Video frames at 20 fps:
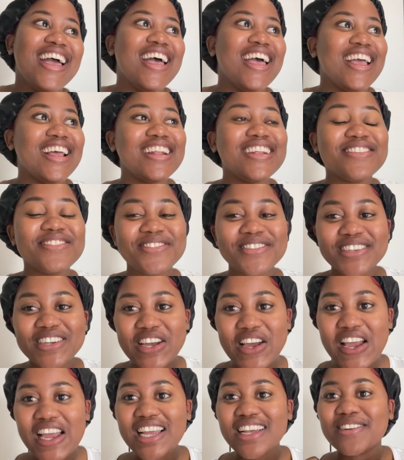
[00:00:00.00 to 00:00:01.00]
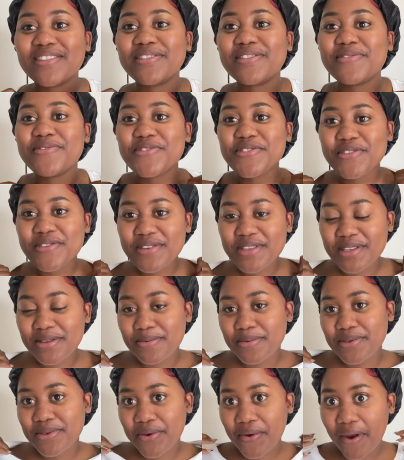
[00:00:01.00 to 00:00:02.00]
And if you're a new
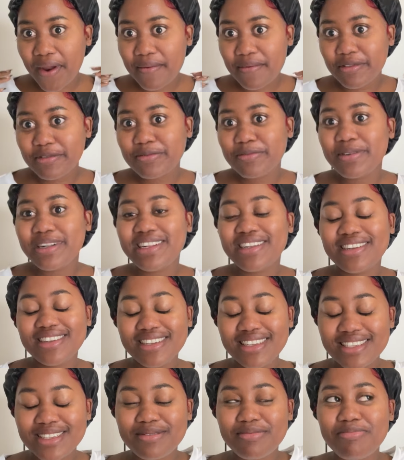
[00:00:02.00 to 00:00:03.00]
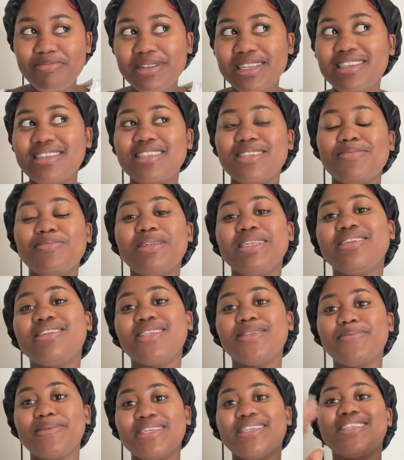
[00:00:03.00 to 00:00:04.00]
subscriber, please, please,
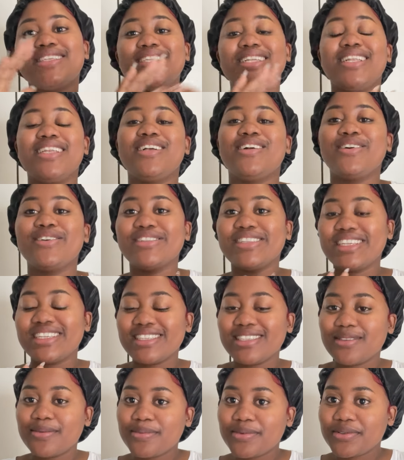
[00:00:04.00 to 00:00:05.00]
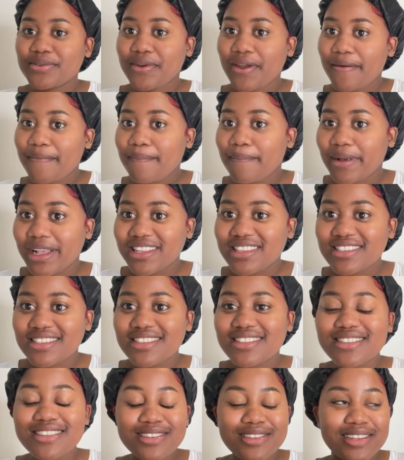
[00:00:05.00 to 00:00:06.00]
please, please click on the subscribe
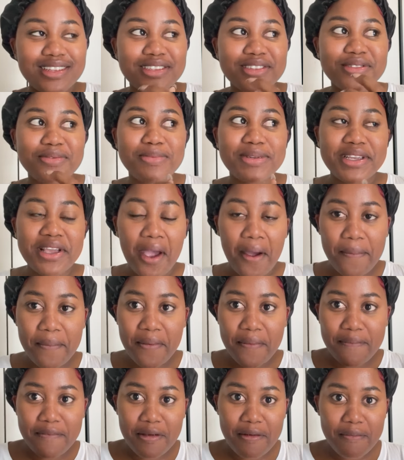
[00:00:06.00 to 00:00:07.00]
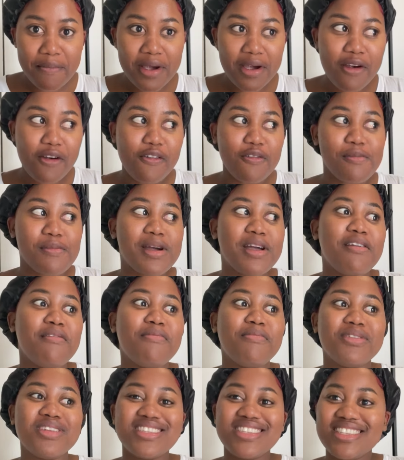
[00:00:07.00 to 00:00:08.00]
button so that you become a member of my
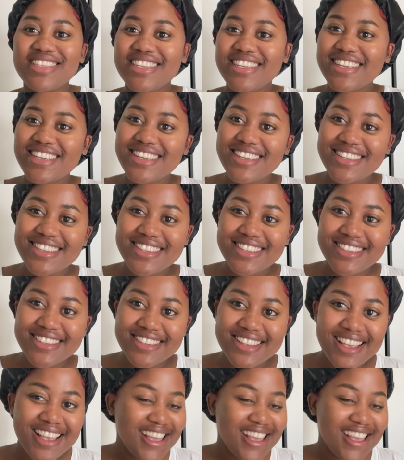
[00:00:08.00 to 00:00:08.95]
besties.